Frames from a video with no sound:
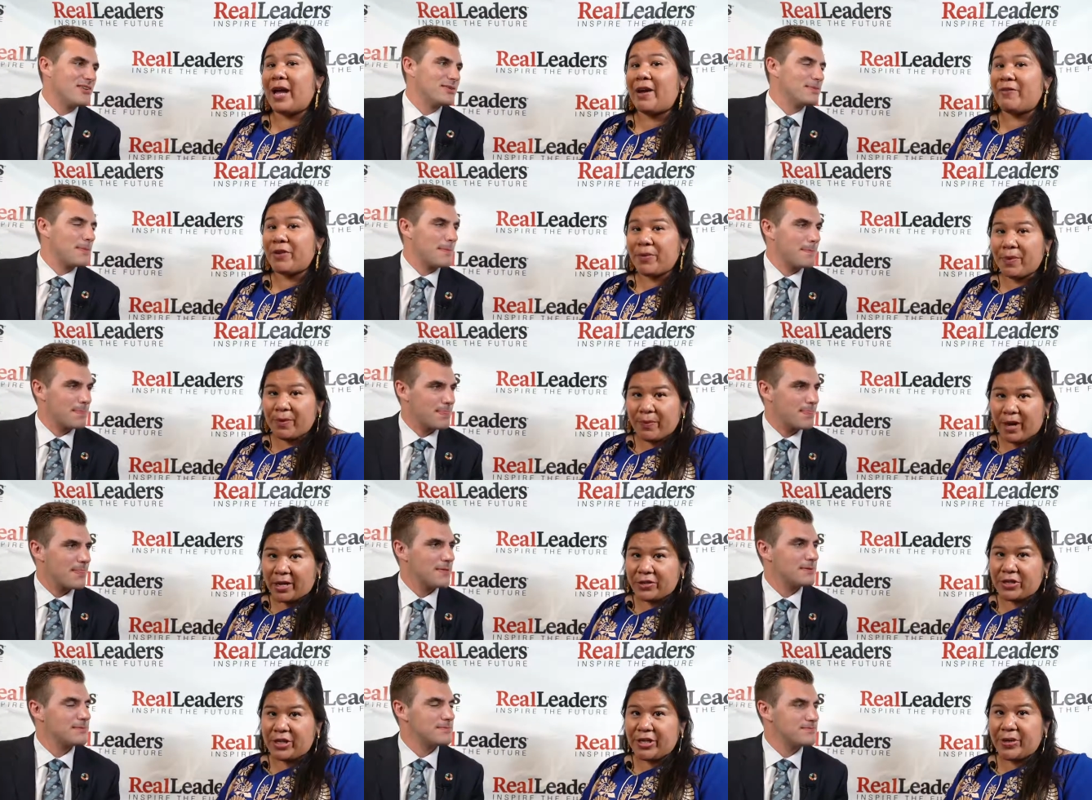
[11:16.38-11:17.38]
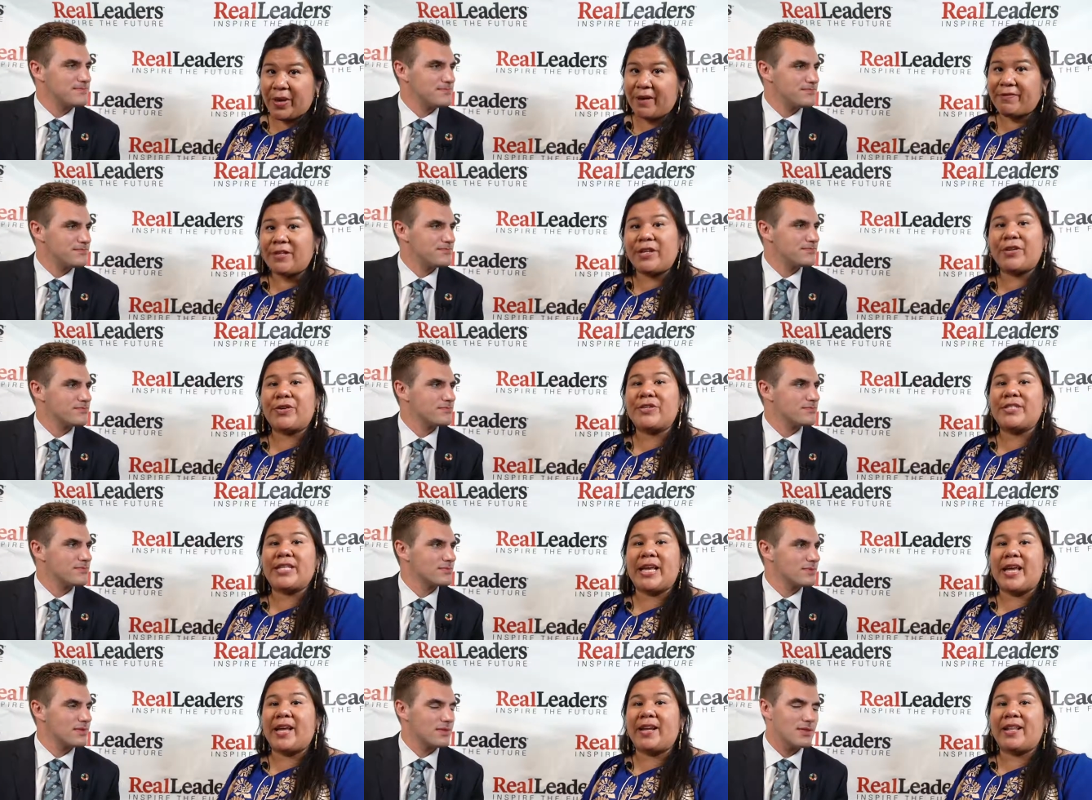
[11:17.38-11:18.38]
Speaker 1: everyone watching, you have to
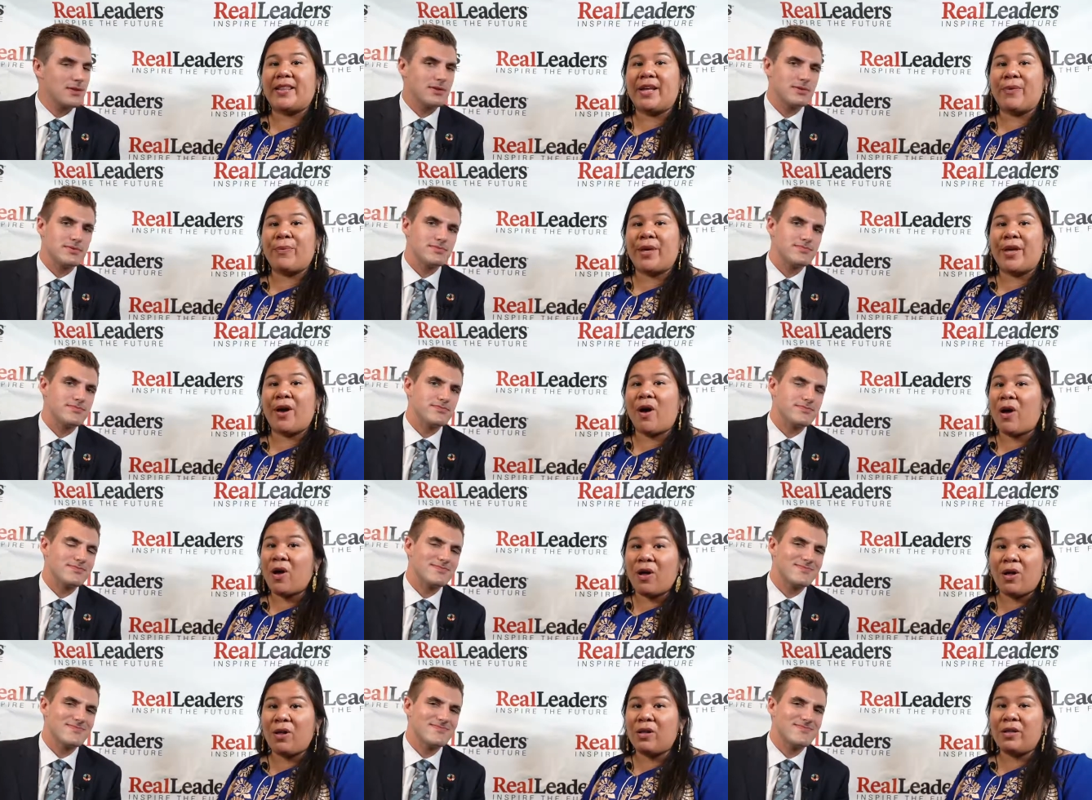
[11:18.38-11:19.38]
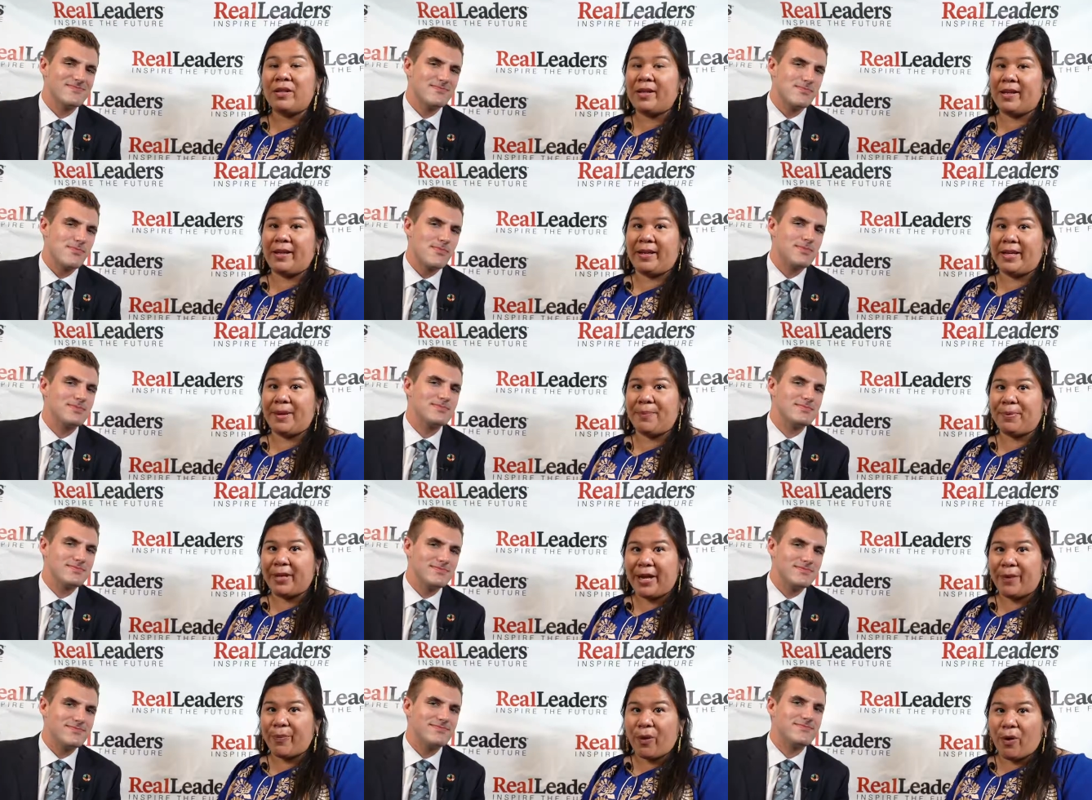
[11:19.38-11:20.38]
understand that we all can
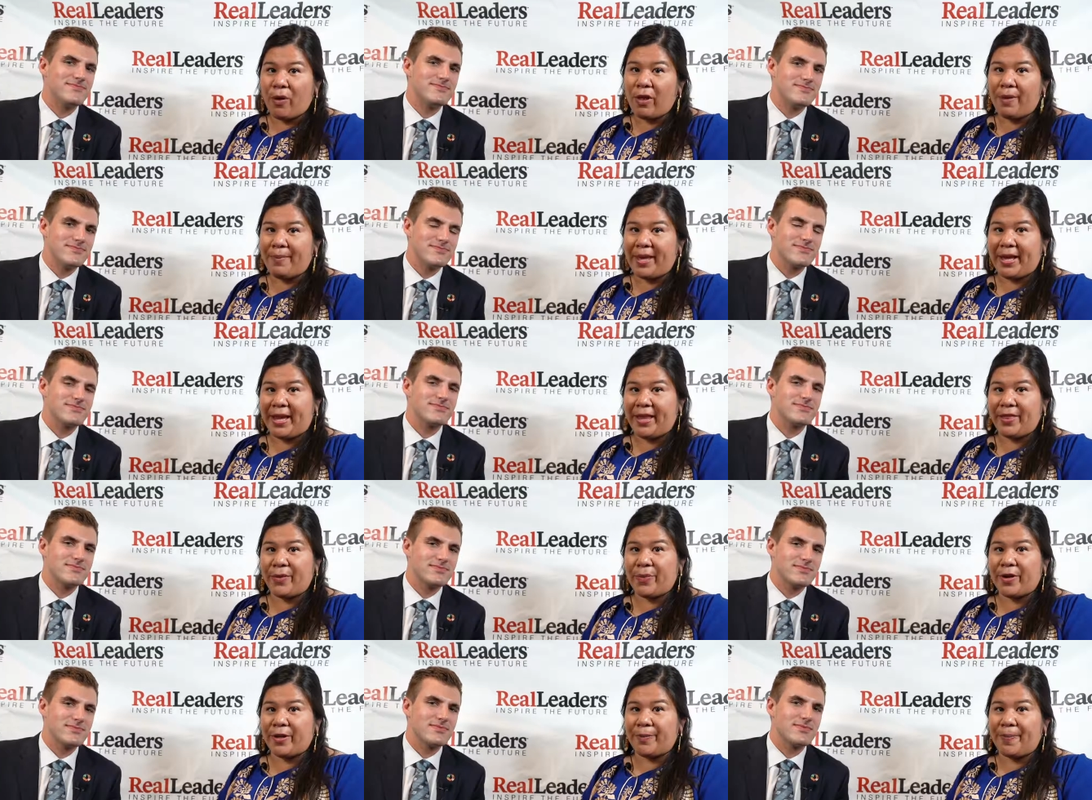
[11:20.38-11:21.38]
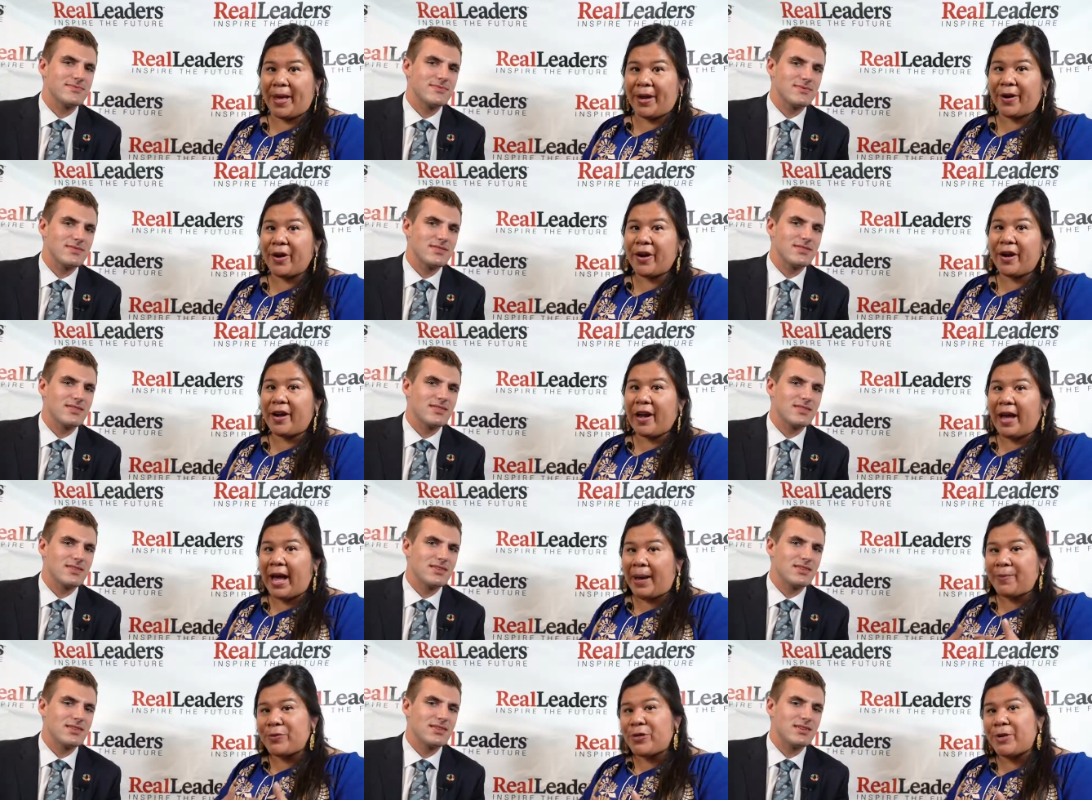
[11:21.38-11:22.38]
play a role in making the world better.
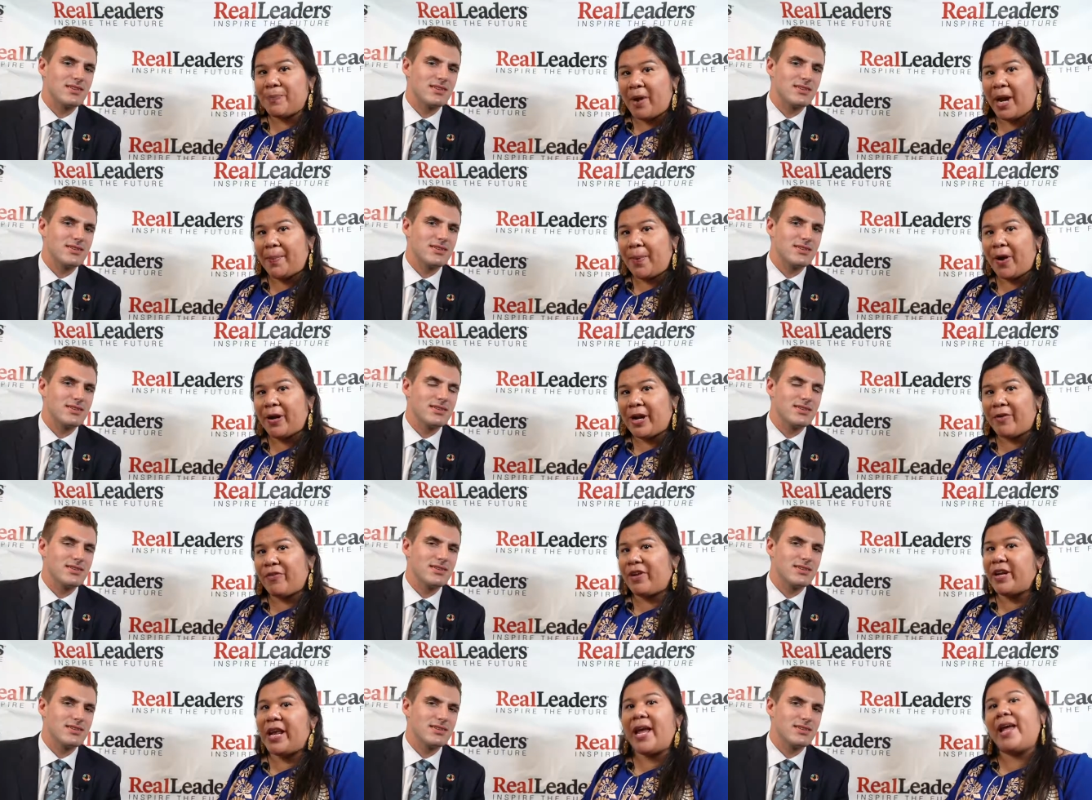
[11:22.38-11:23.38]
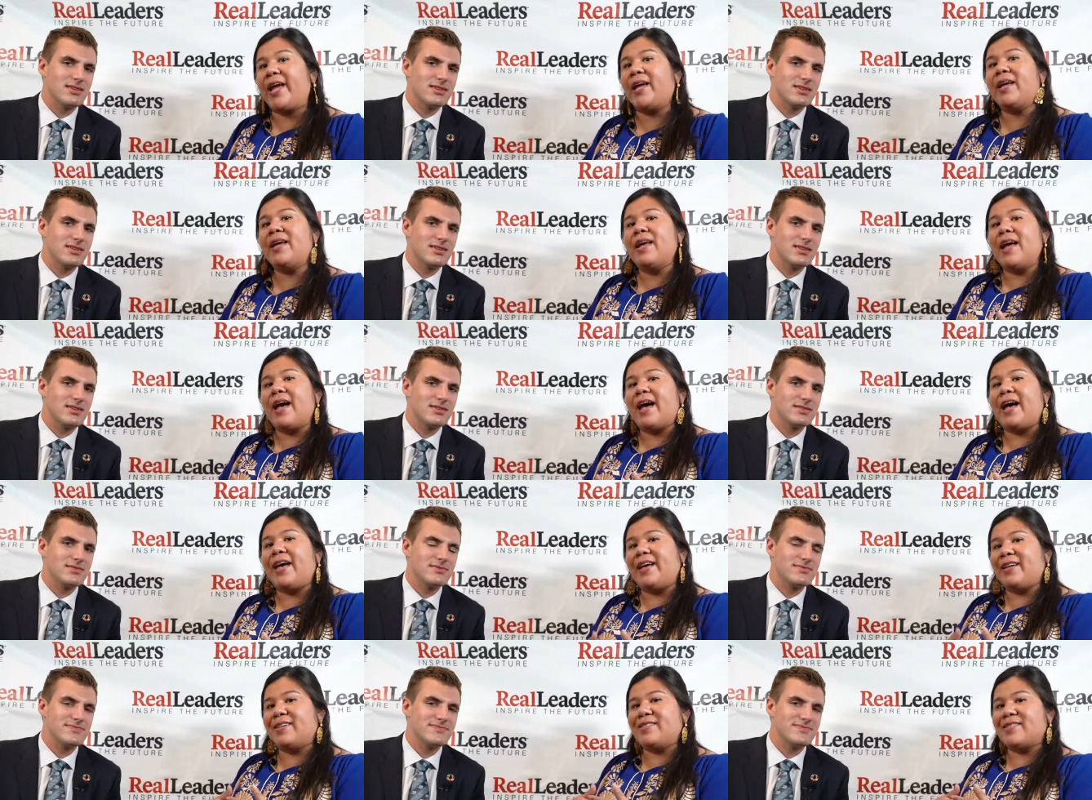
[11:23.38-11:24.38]
I'm doing my part every day,
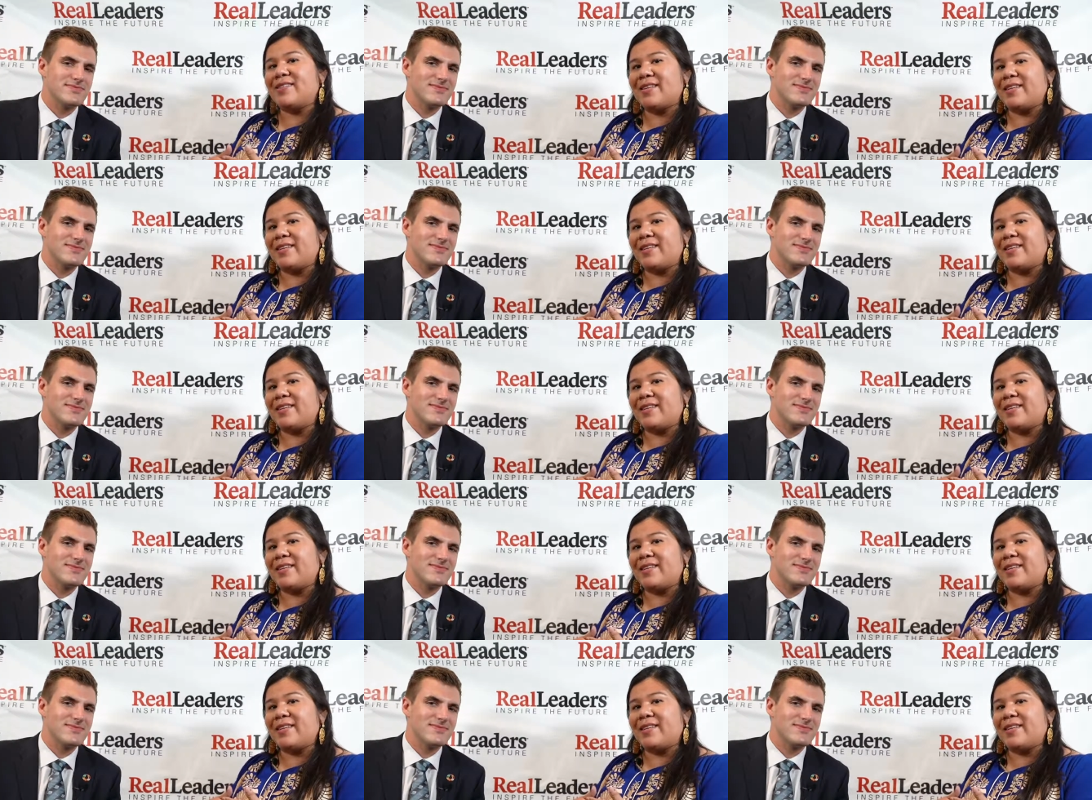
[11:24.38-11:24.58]
and